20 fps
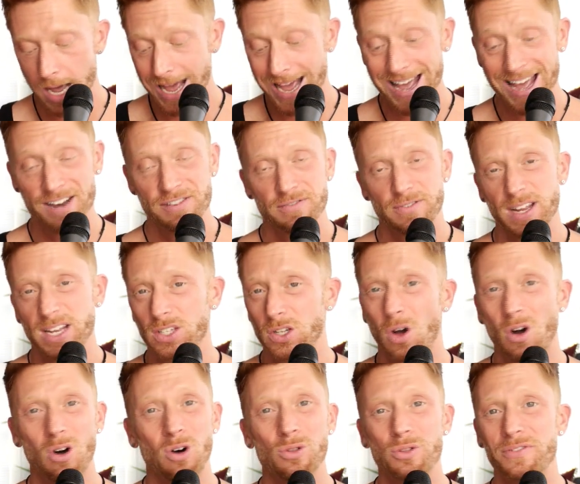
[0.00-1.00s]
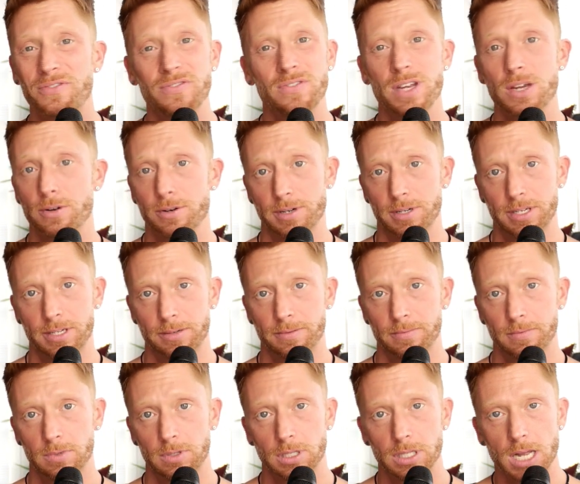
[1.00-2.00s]
and face all the fears
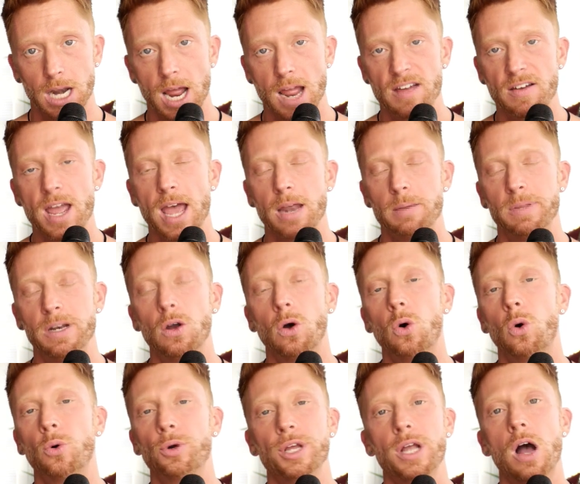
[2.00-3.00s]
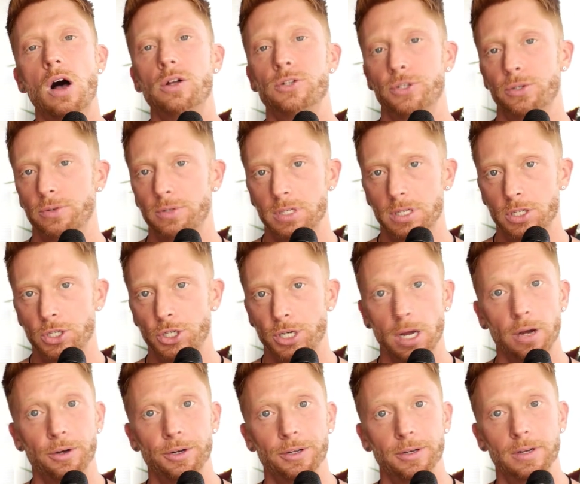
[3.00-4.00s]
that I had been holding on to since
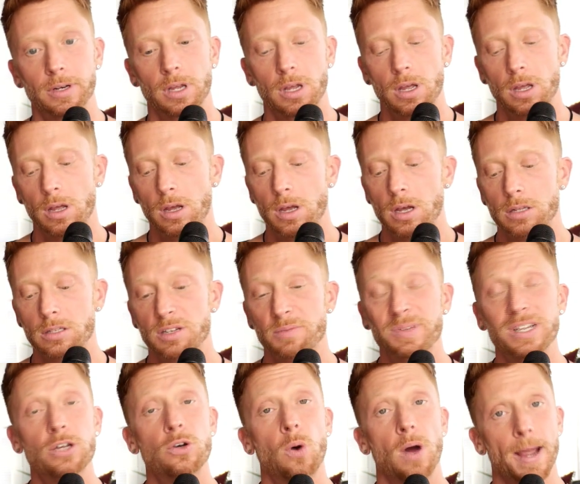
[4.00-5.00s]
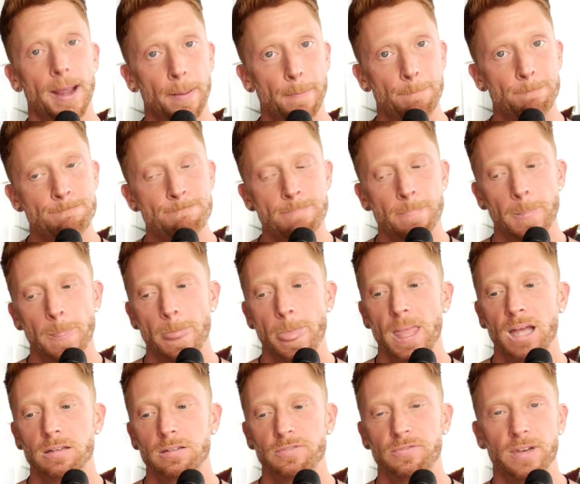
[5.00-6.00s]
childhood, to be who I am,
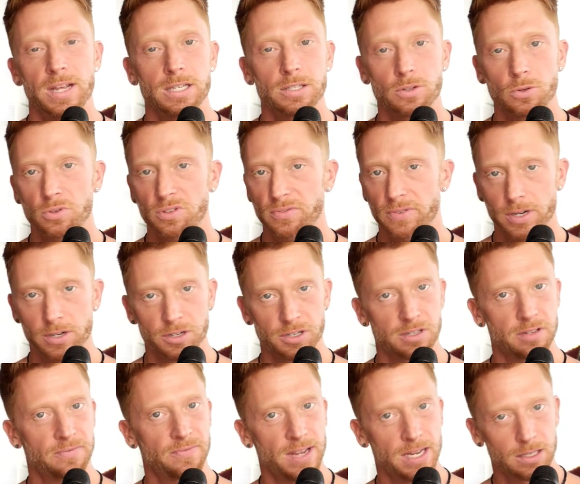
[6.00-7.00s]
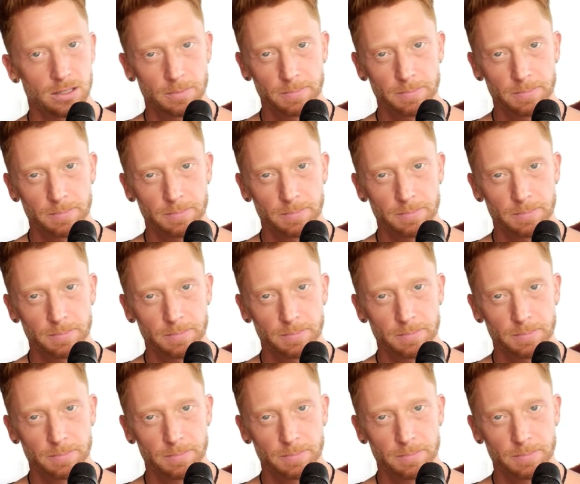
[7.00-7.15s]
to face those fears, to face the